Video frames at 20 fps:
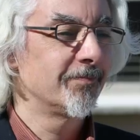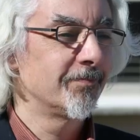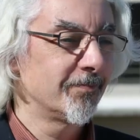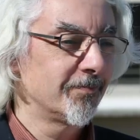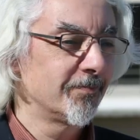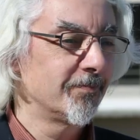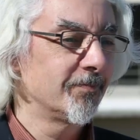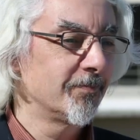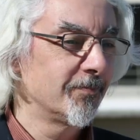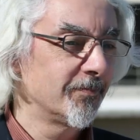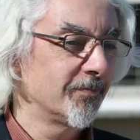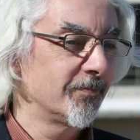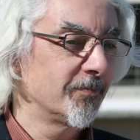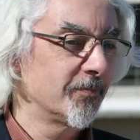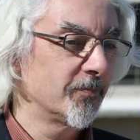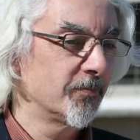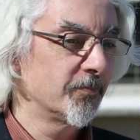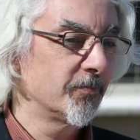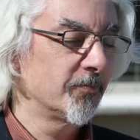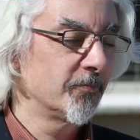believe that it's
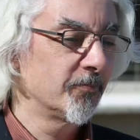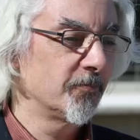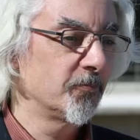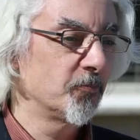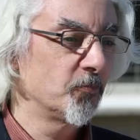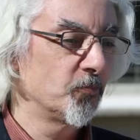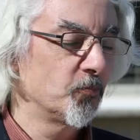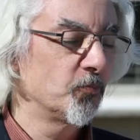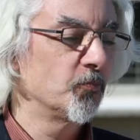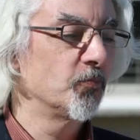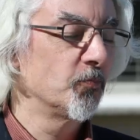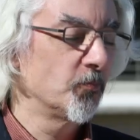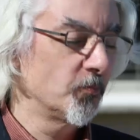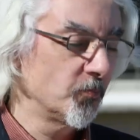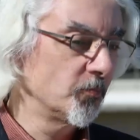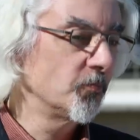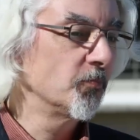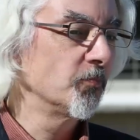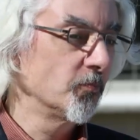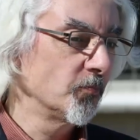possible to fail,
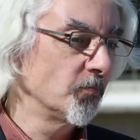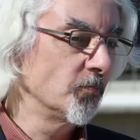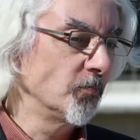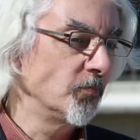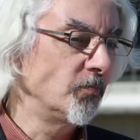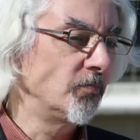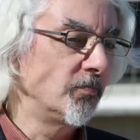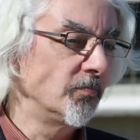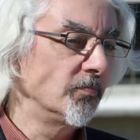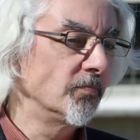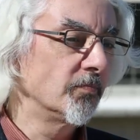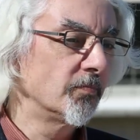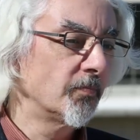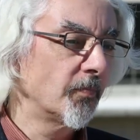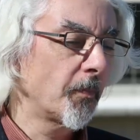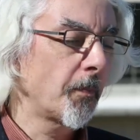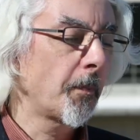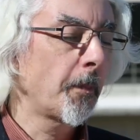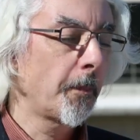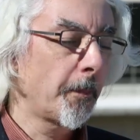then you'll never start
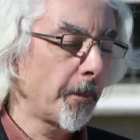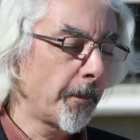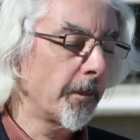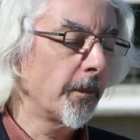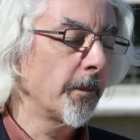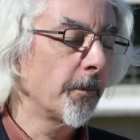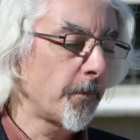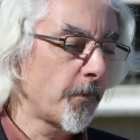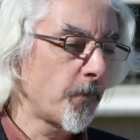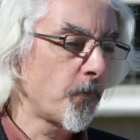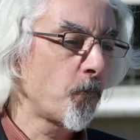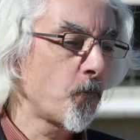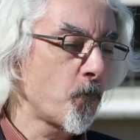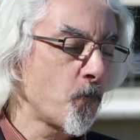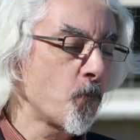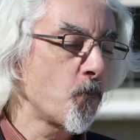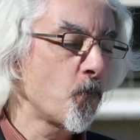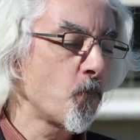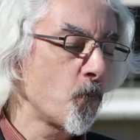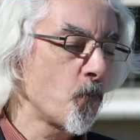things that are
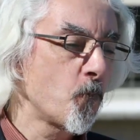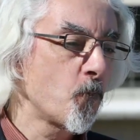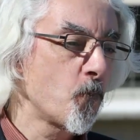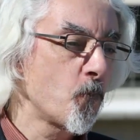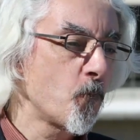innovative.